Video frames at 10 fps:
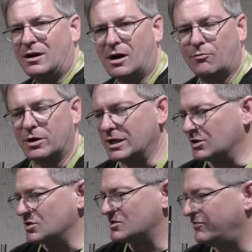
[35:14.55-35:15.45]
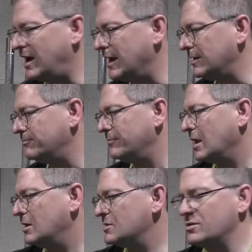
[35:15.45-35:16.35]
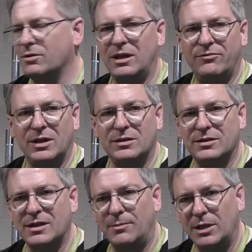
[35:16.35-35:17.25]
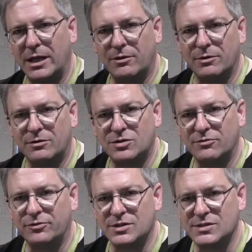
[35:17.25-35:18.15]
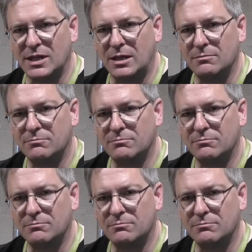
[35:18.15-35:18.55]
are working just fine. So even the double languid 2-foot C